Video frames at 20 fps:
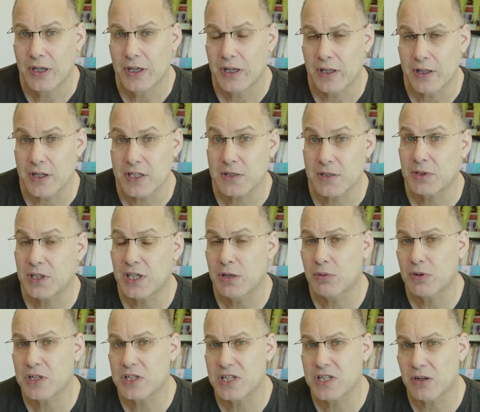And there's some key
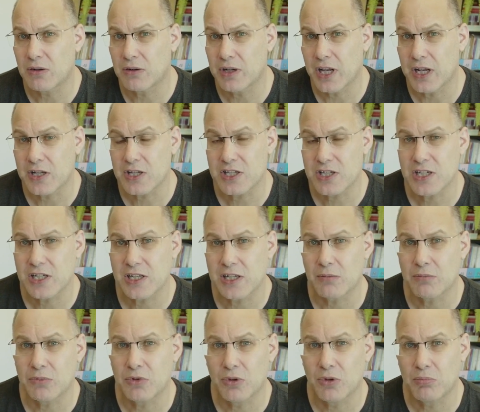ones there on how to set
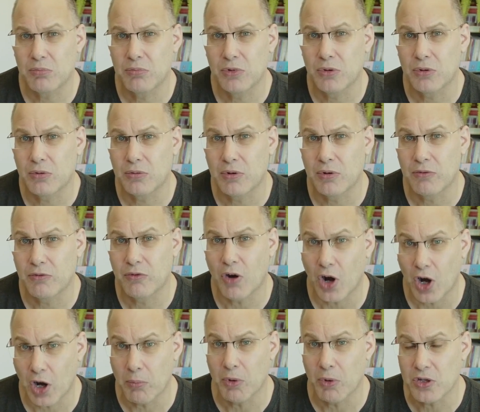up your
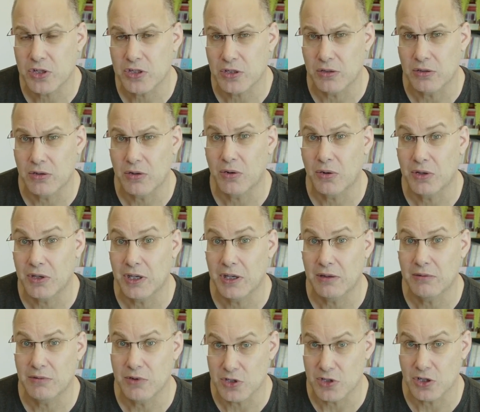environment so that you don't
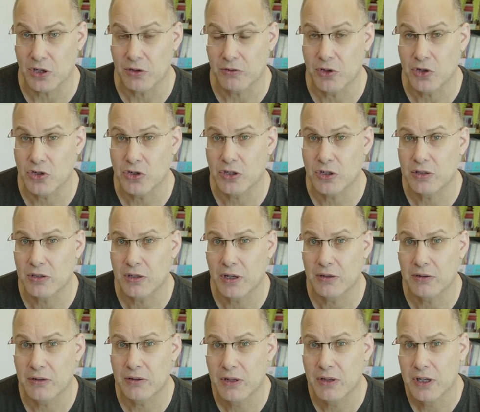get yourself injured.
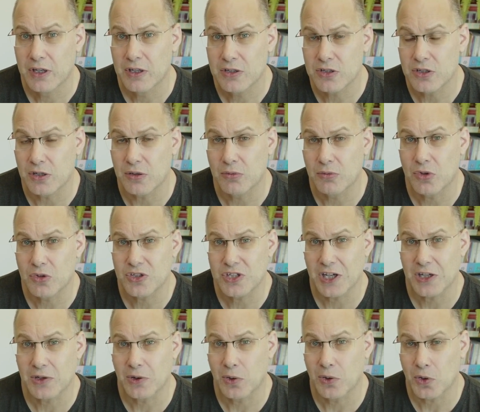And certainly worth
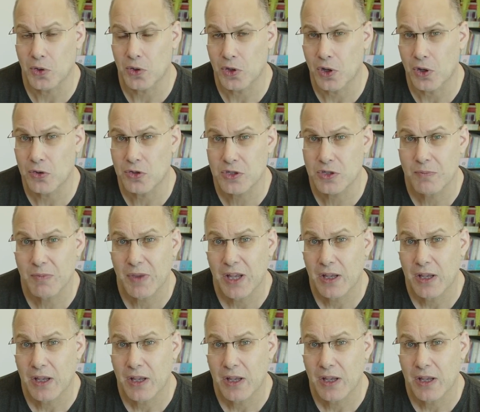taking a look at those.